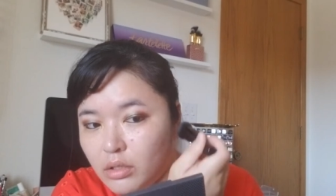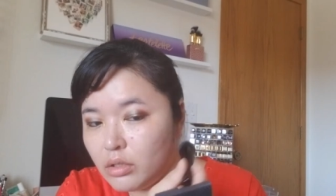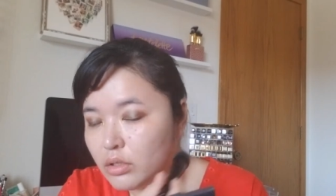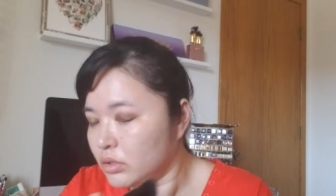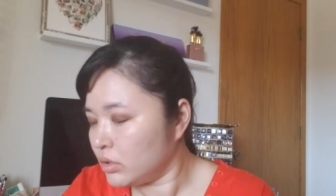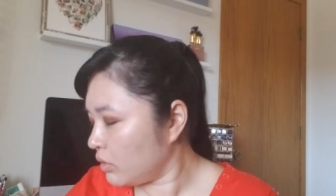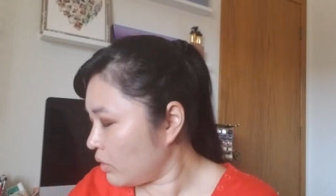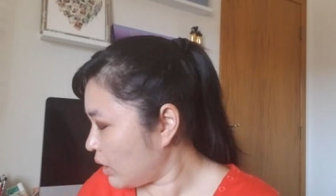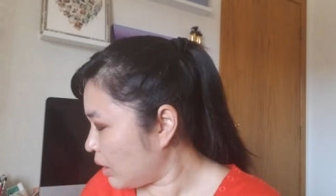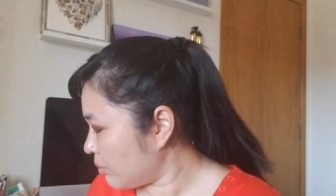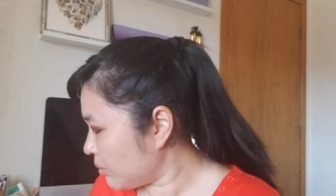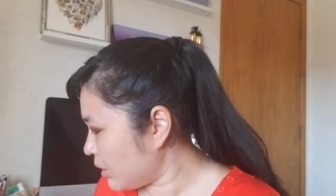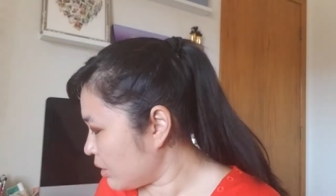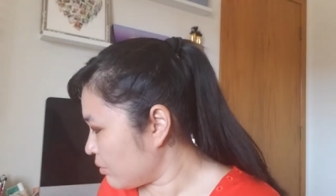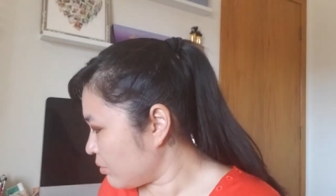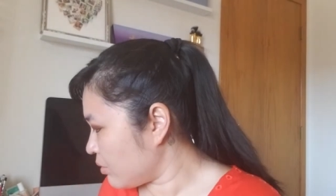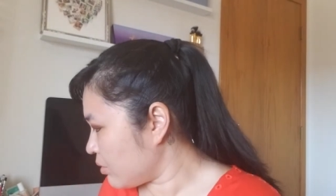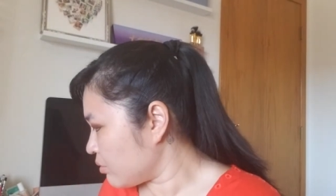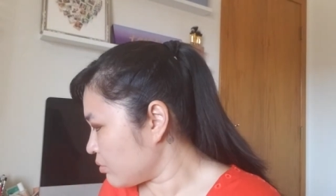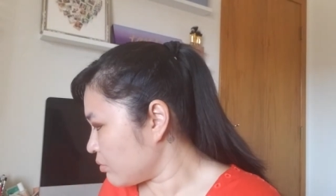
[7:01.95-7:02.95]
So I'm
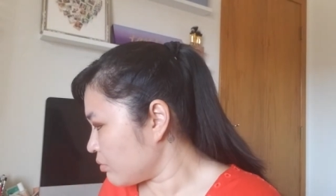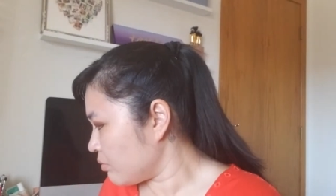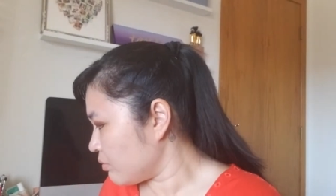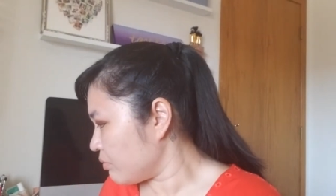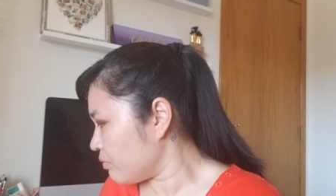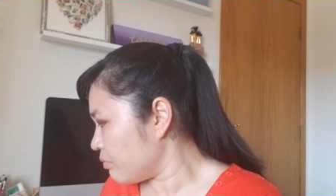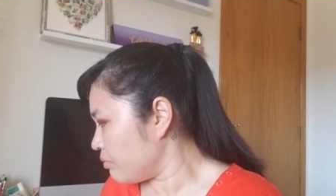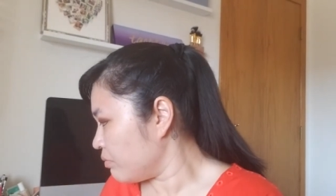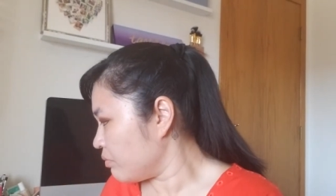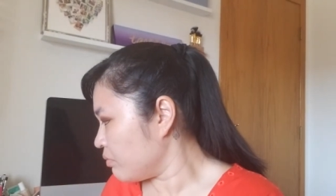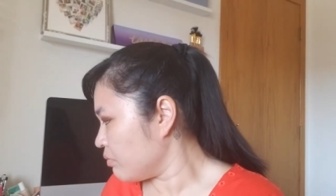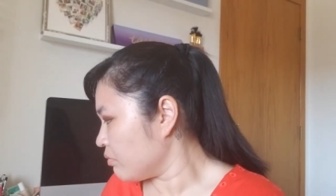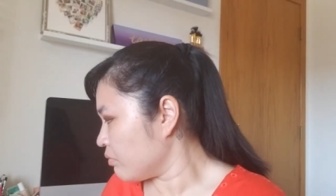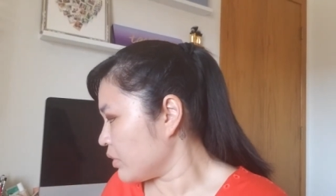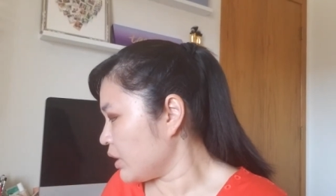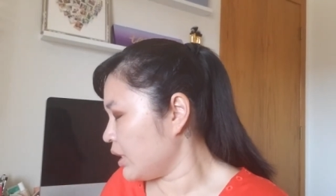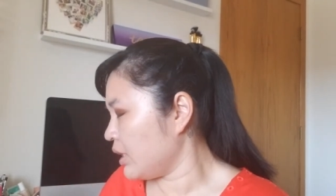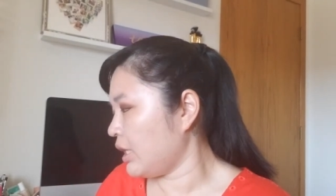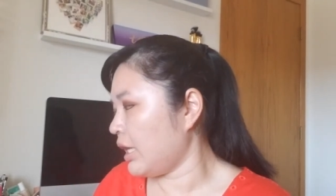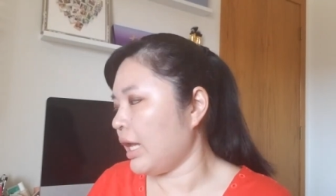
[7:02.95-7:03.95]

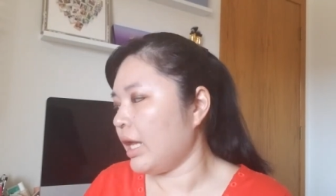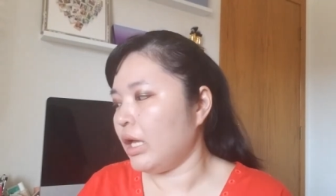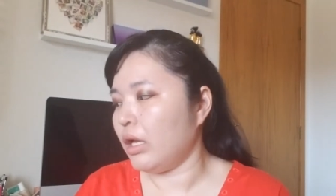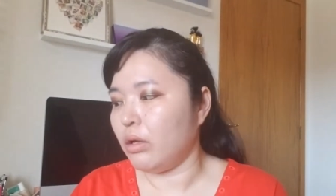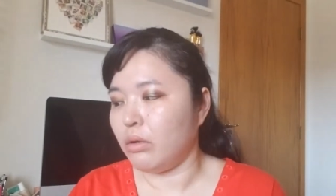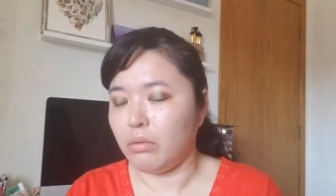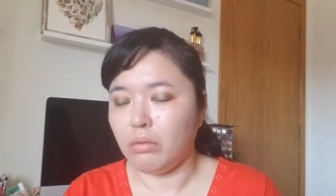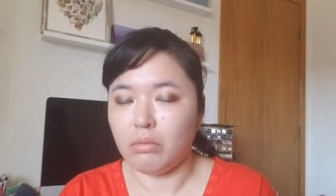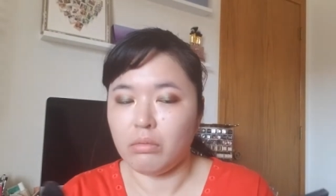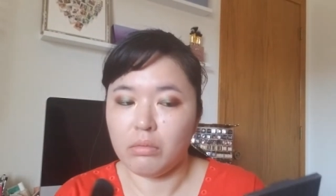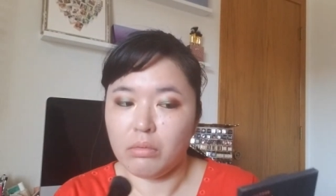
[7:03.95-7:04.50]
right now